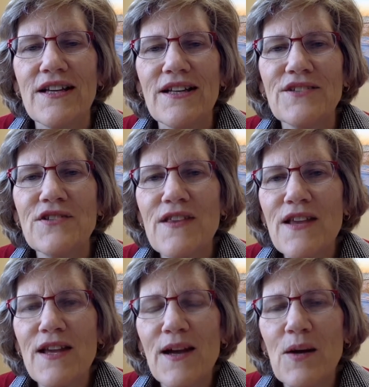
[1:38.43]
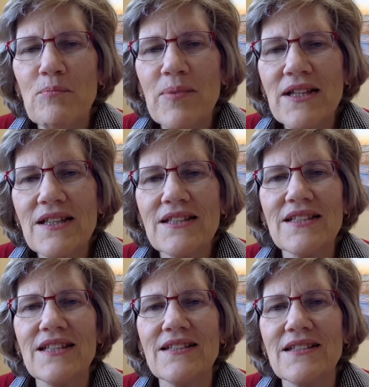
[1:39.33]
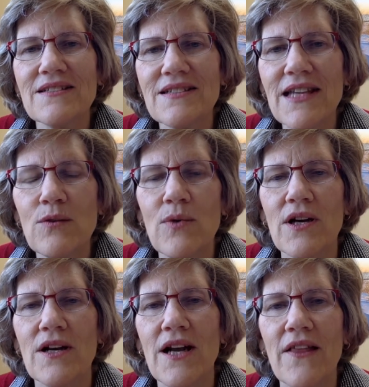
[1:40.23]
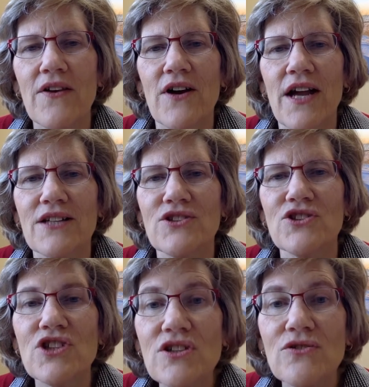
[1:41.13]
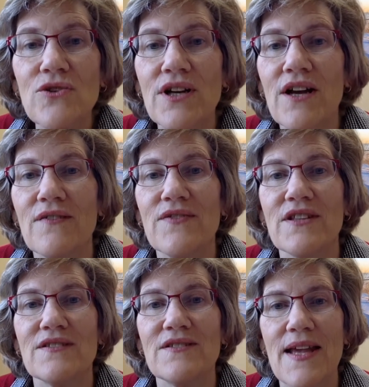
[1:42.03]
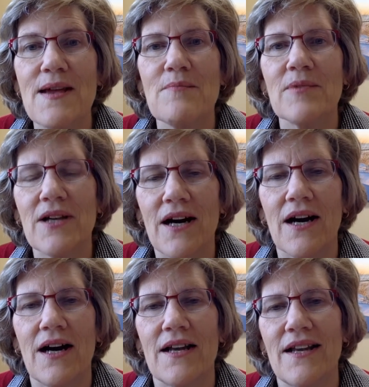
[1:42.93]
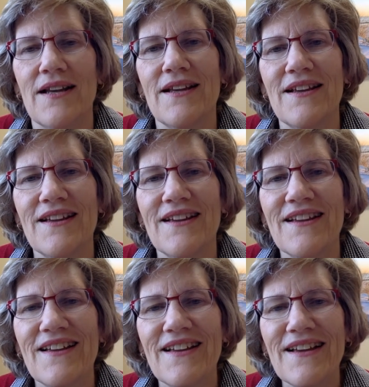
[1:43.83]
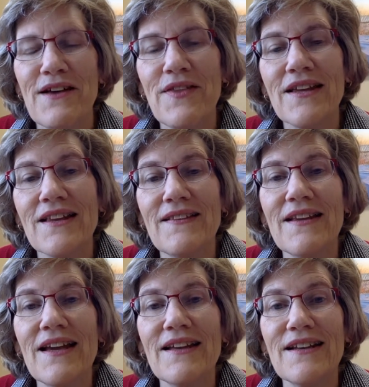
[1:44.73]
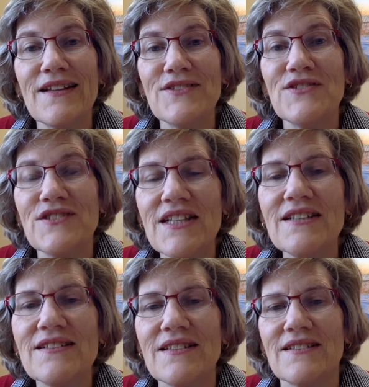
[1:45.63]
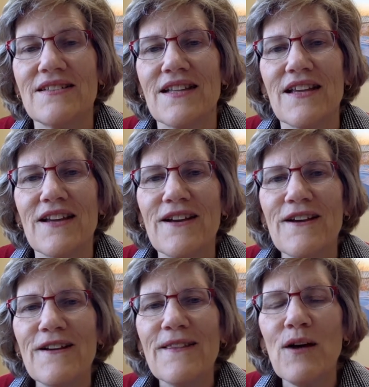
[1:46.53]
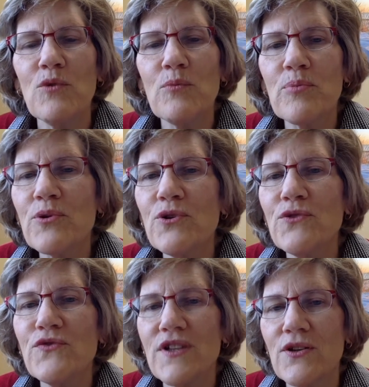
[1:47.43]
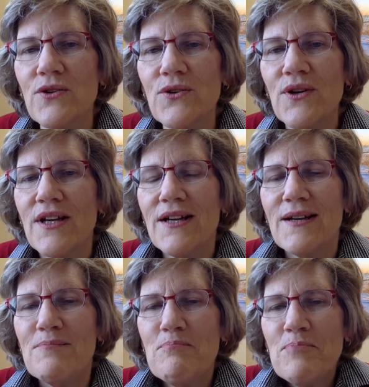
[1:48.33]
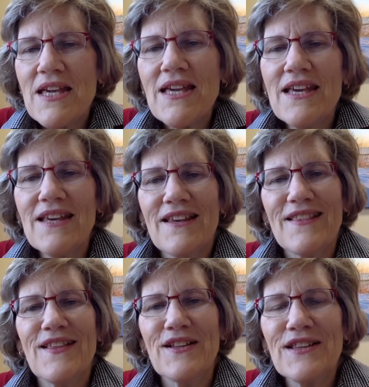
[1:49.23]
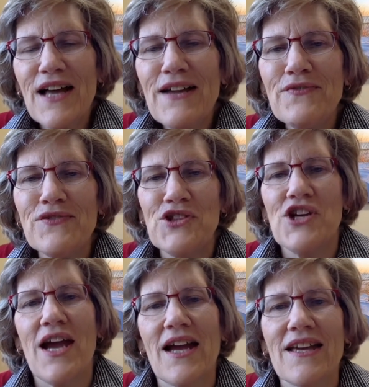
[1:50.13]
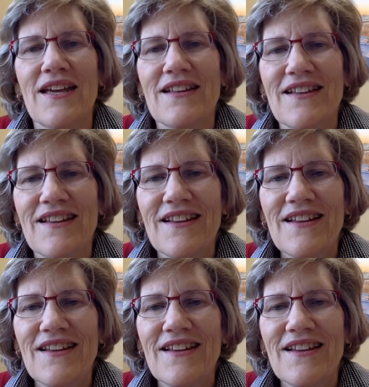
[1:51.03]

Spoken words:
It's the ability to see one another as children of the same God. I think in the end, it's decency that will prove to be the life jacket